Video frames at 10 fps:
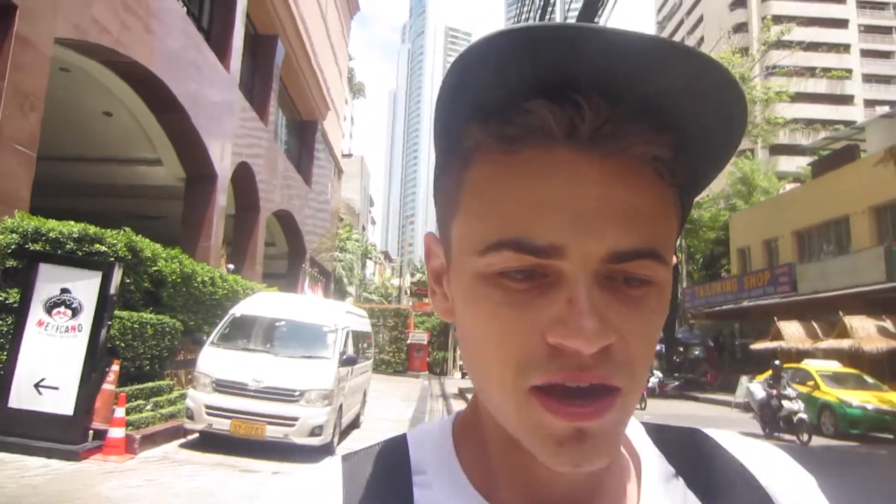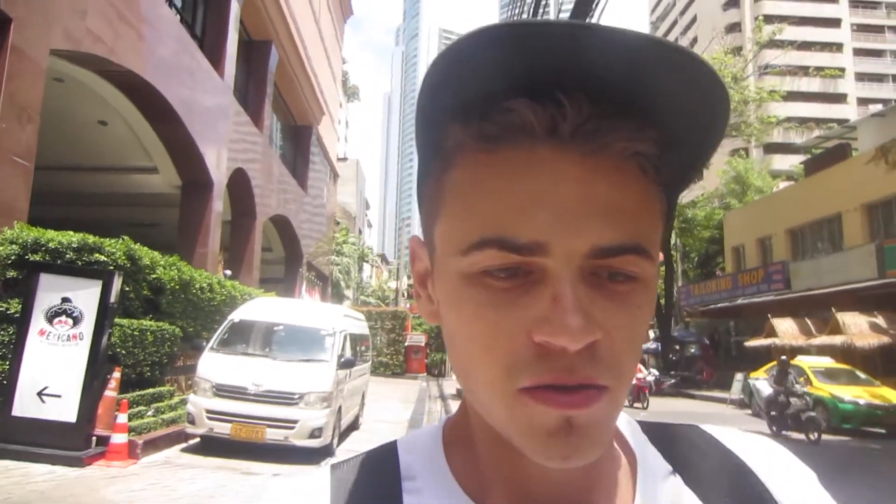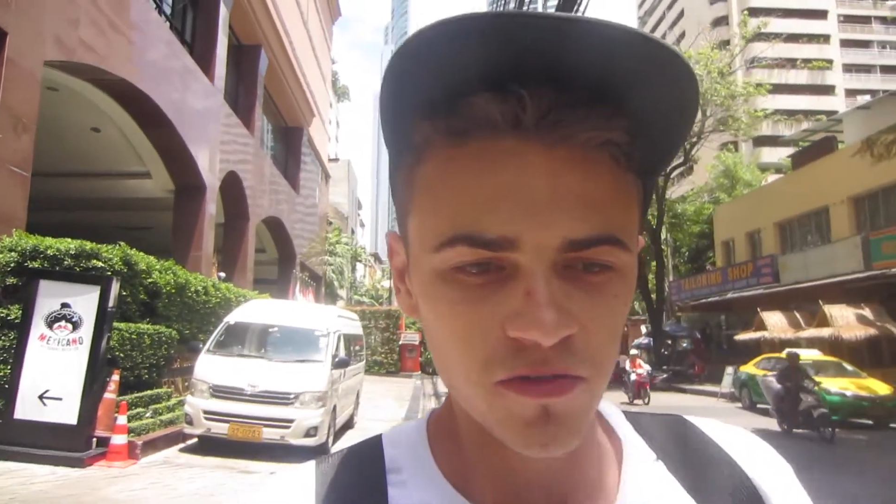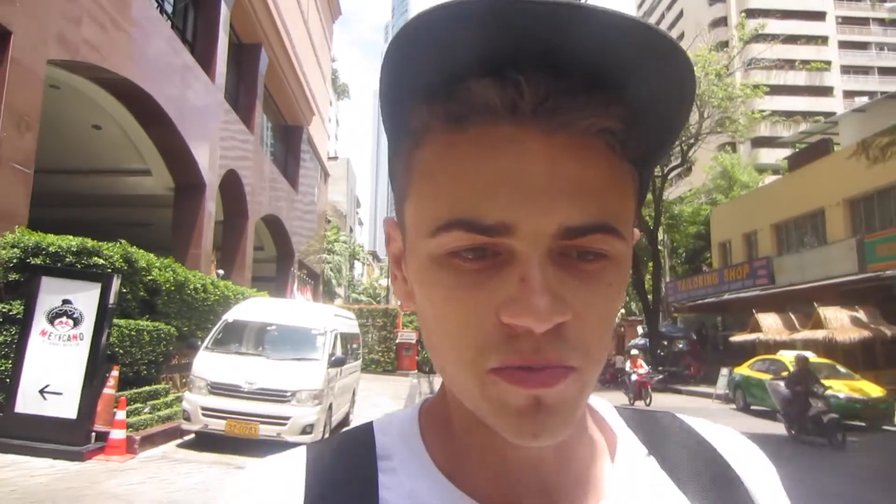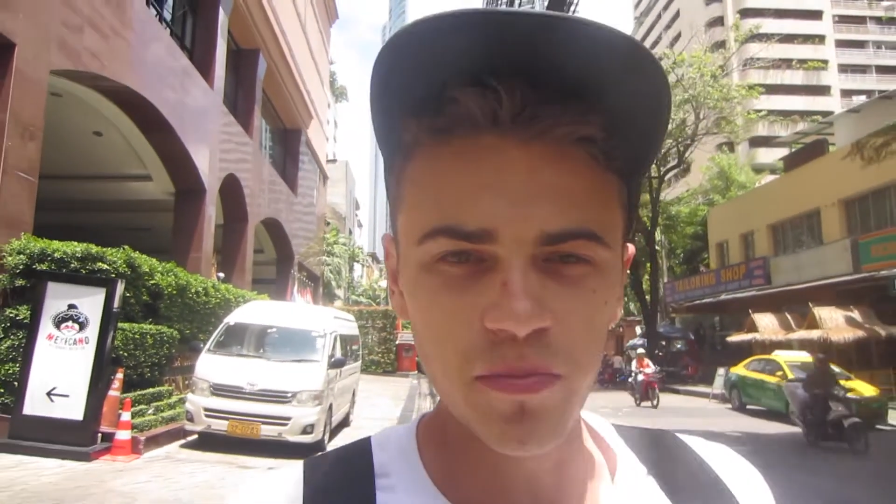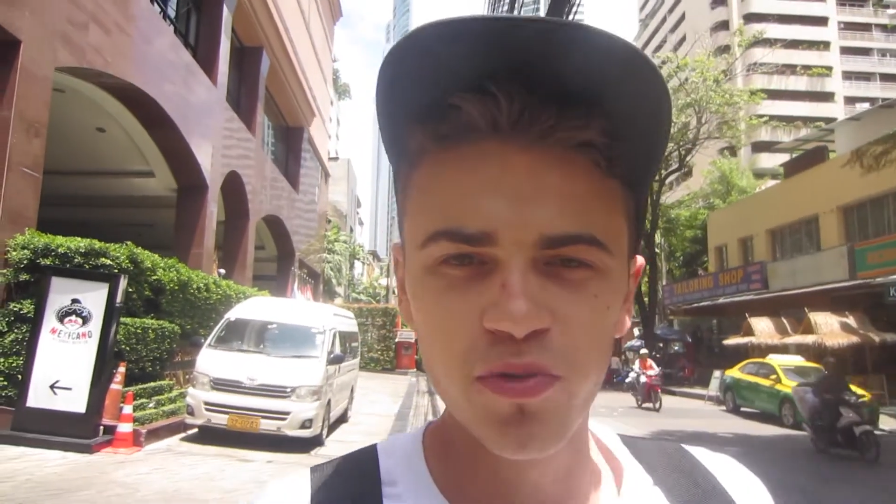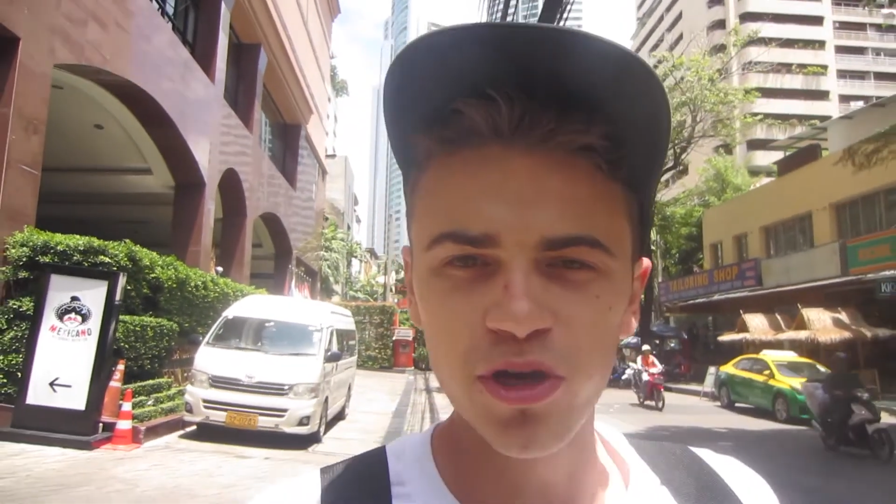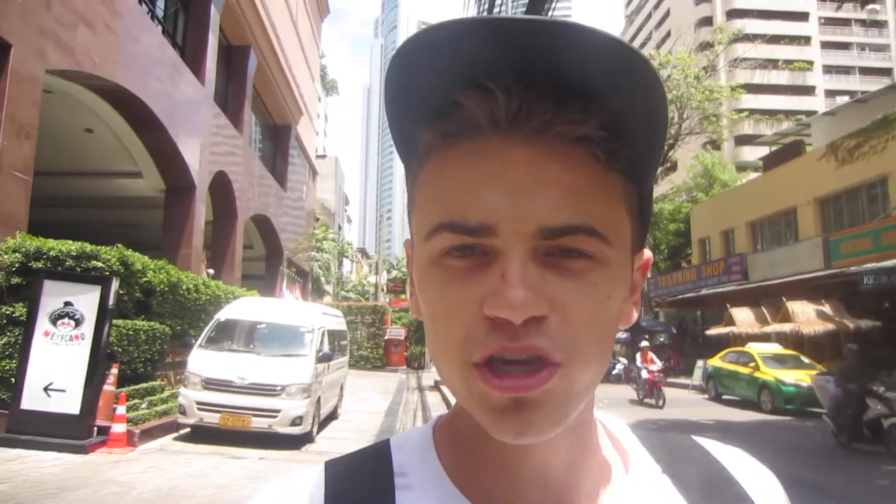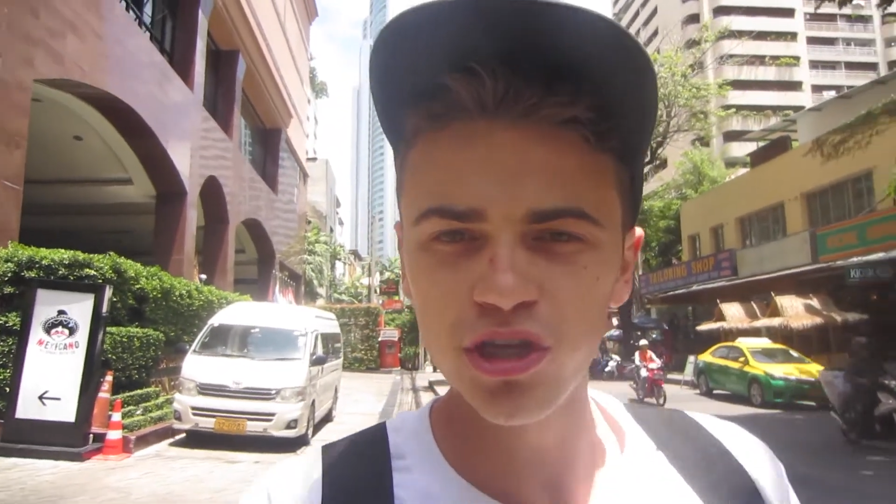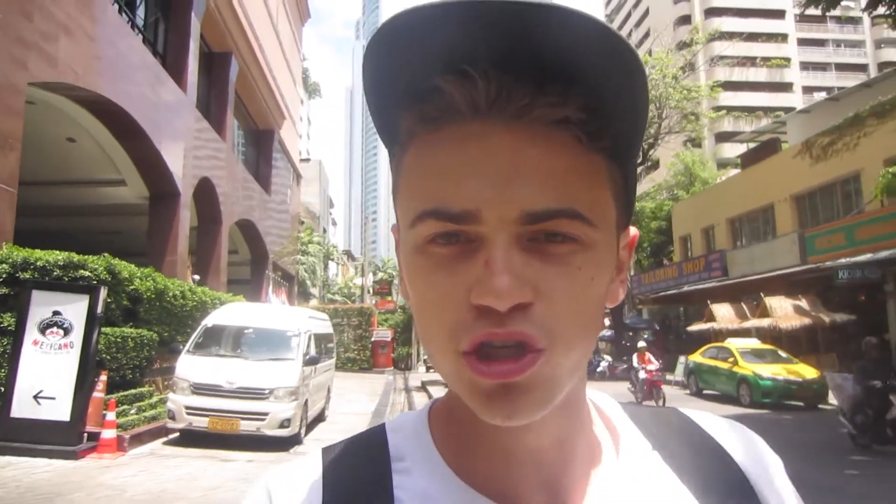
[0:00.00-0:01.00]
We've been
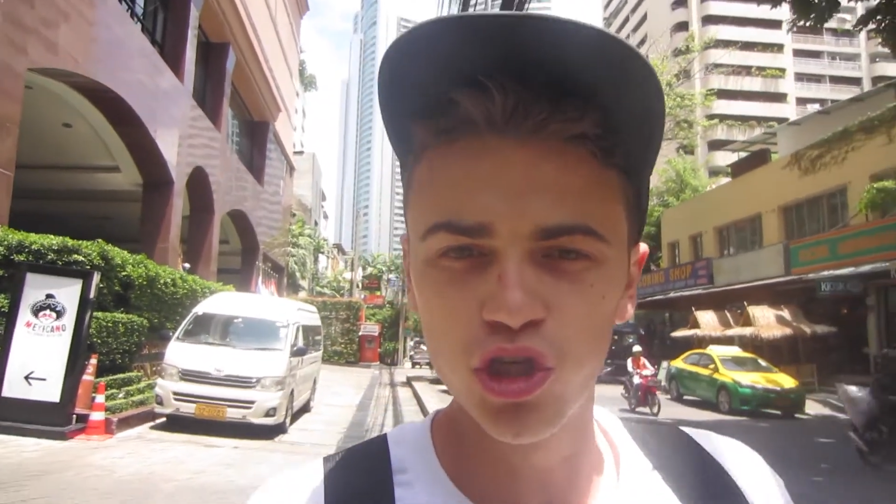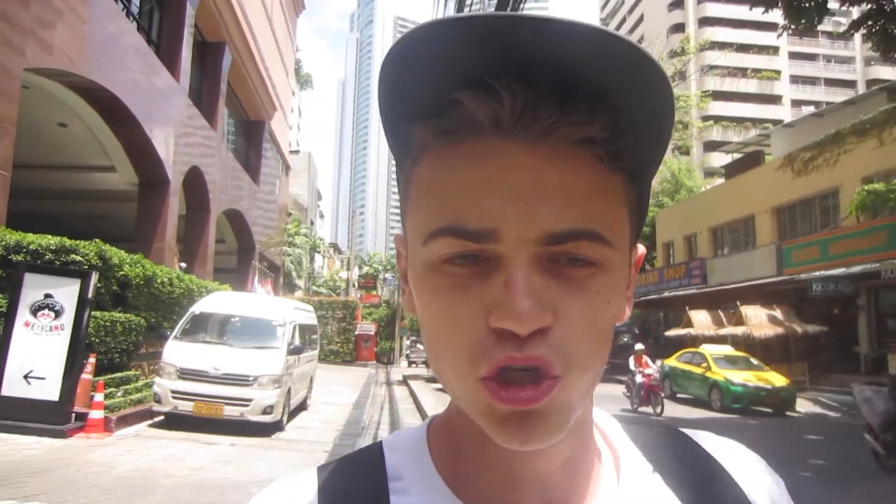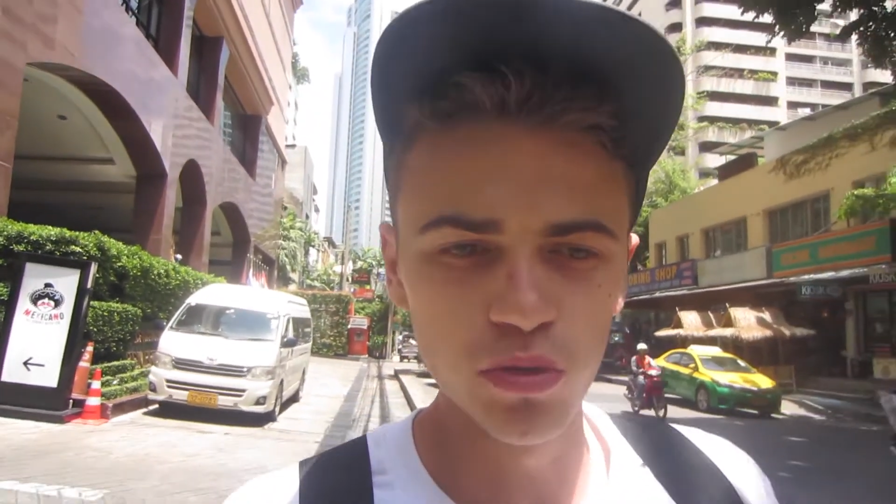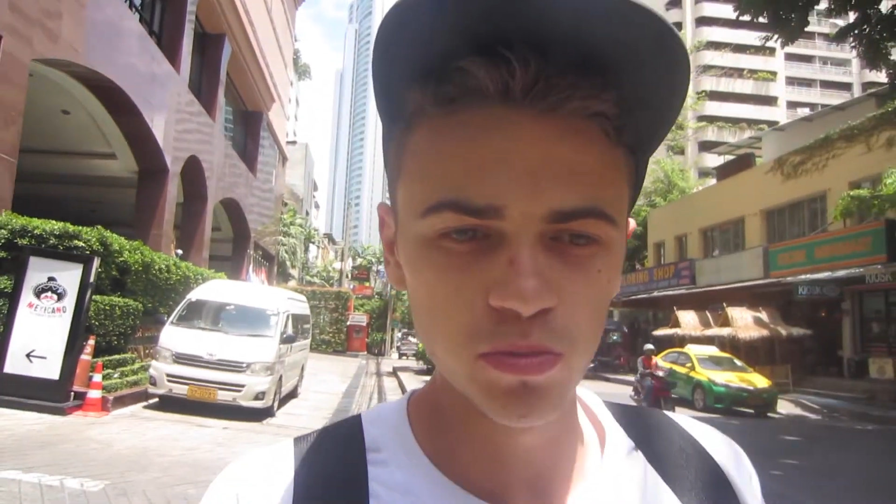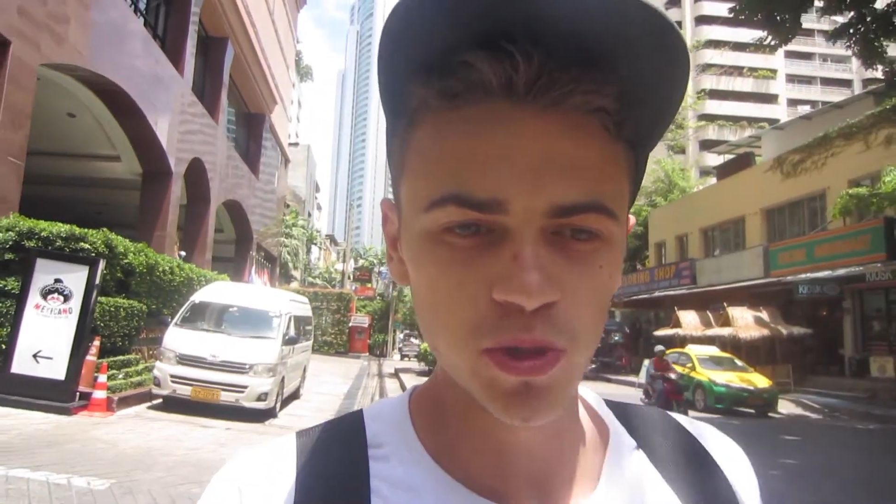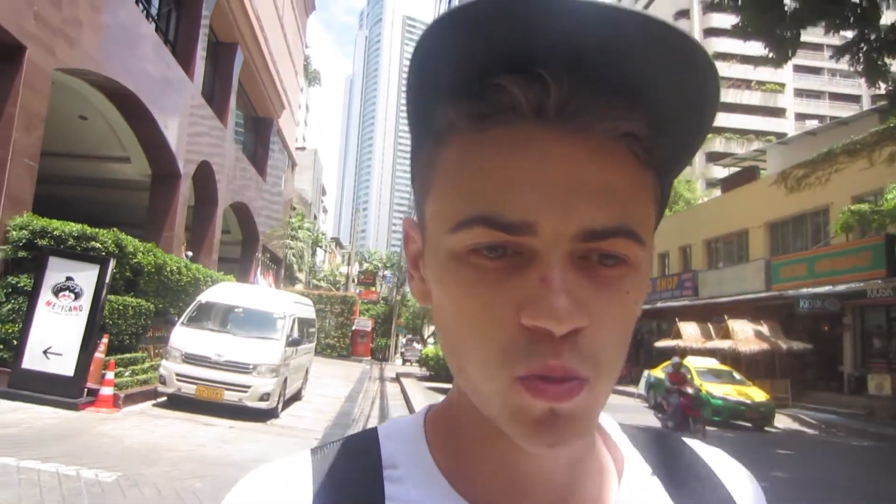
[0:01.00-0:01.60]
pretty consumed